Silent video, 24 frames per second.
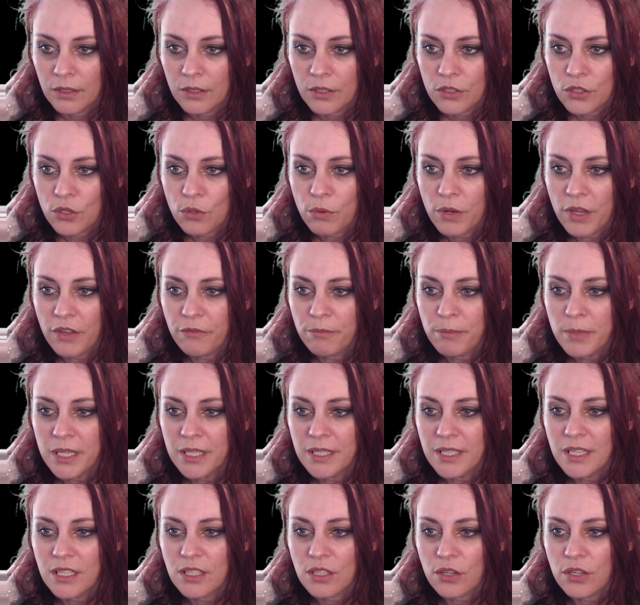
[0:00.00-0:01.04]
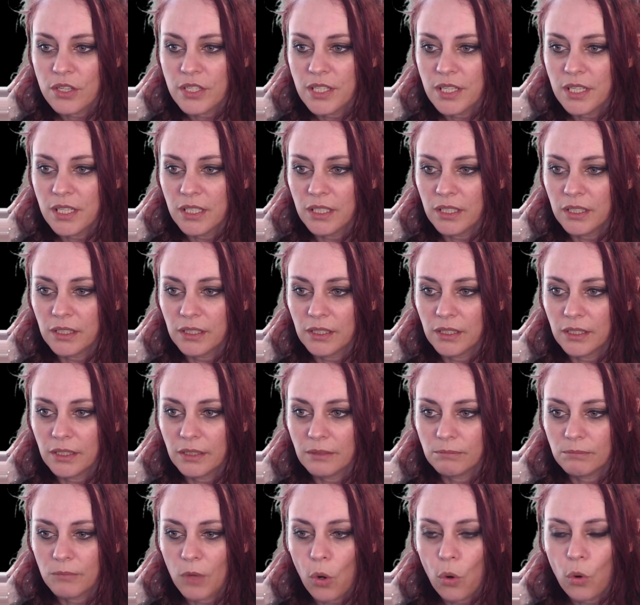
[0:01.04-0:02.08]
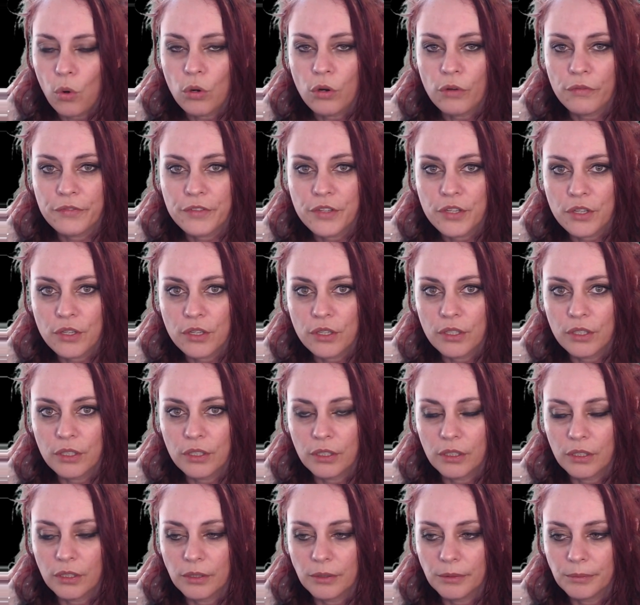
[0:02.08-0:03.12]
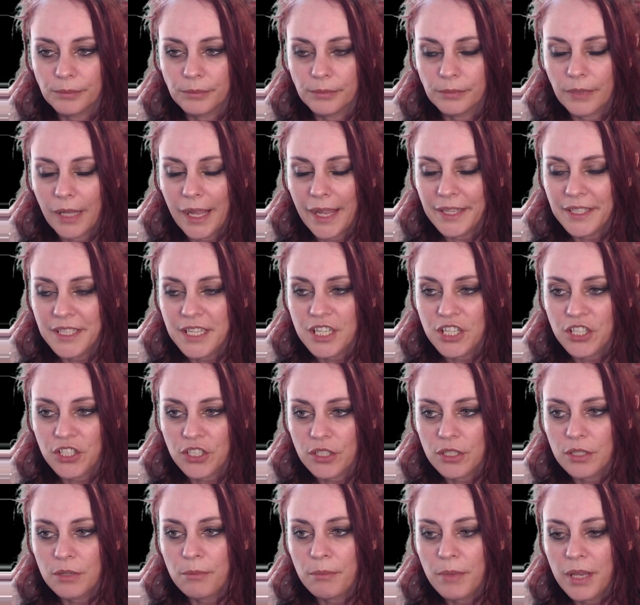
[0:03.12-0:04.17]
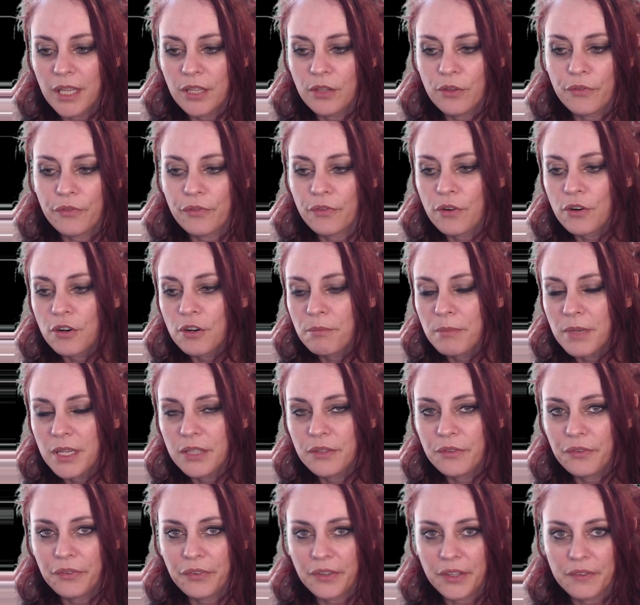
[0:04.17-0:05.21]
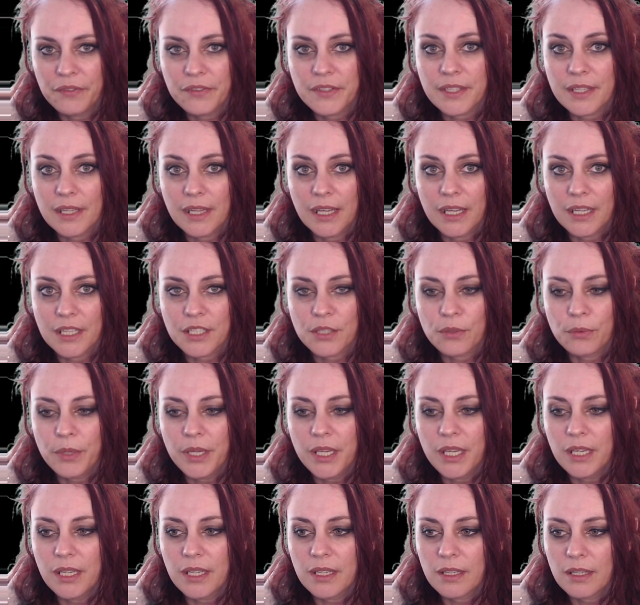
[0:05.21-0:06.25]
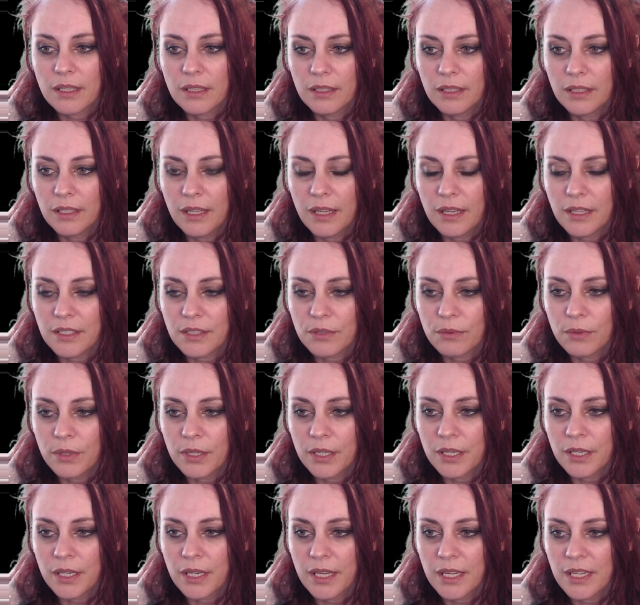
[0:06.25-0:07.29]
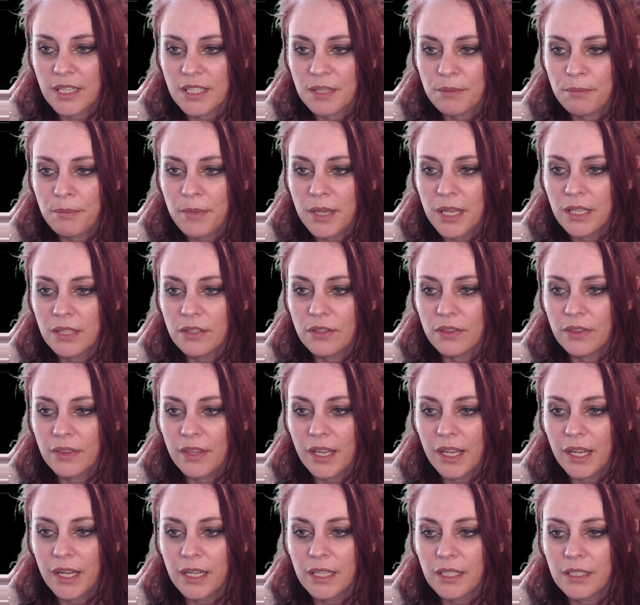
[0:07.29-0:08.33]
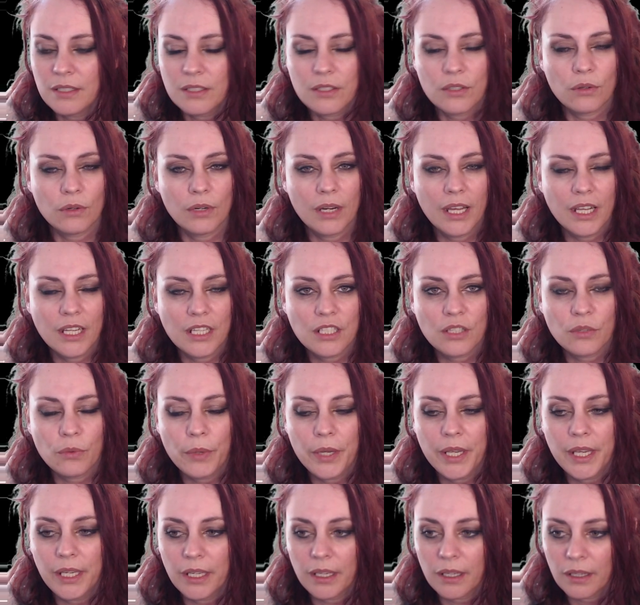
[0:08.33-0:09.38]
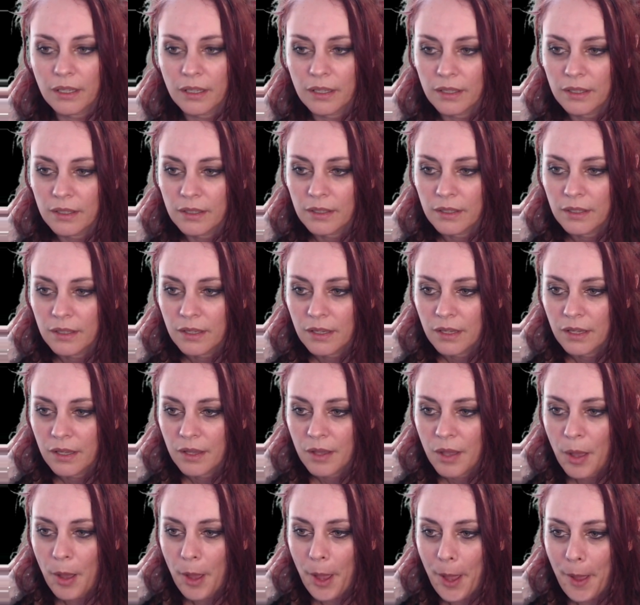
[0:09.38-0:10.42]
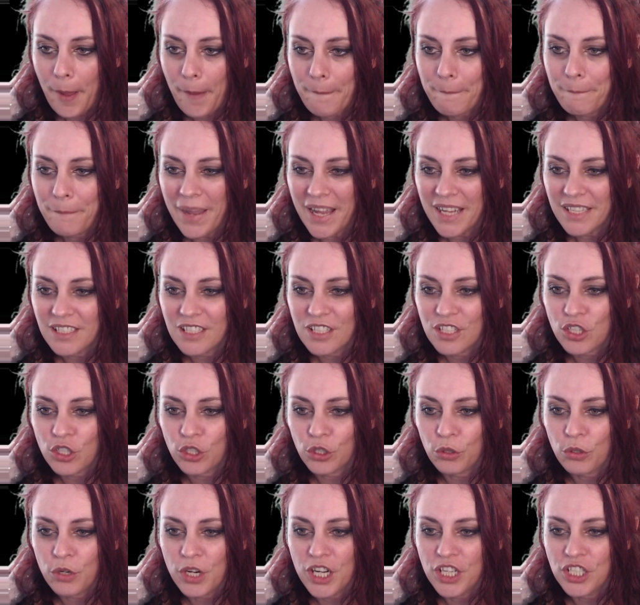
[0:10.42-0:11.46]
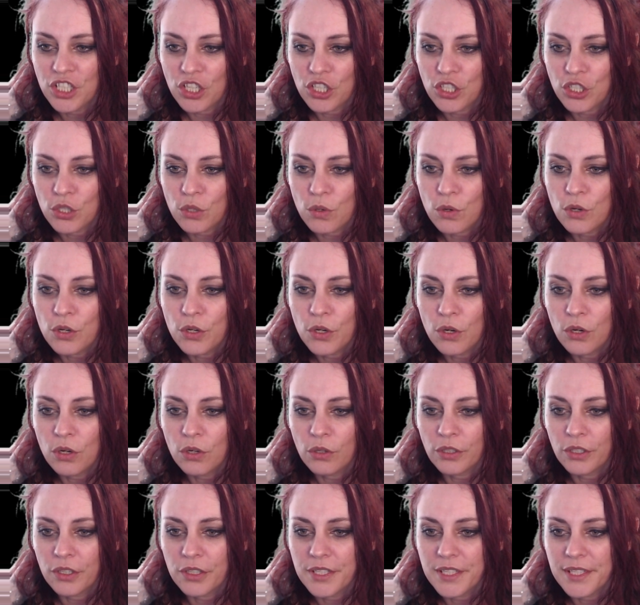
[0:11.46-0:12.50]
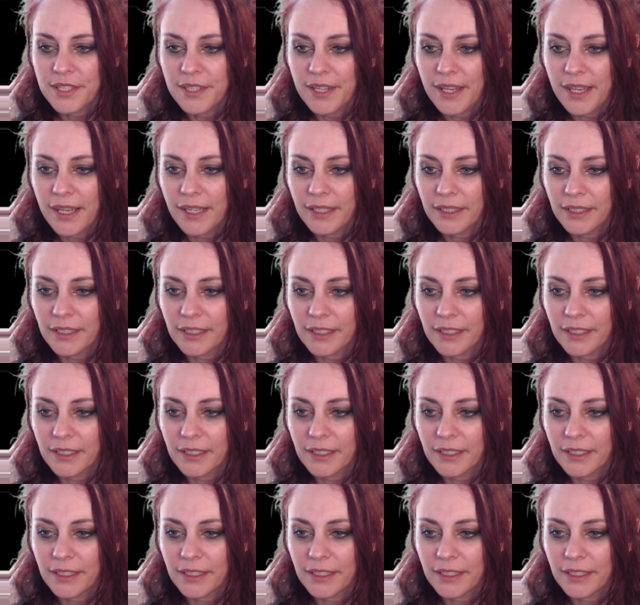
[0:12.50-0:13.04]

So we have been discussing all of the um, addition May the 4th, May the 5th last week. Last one is May the 9th, so last week. Bat Screech should no longer stack.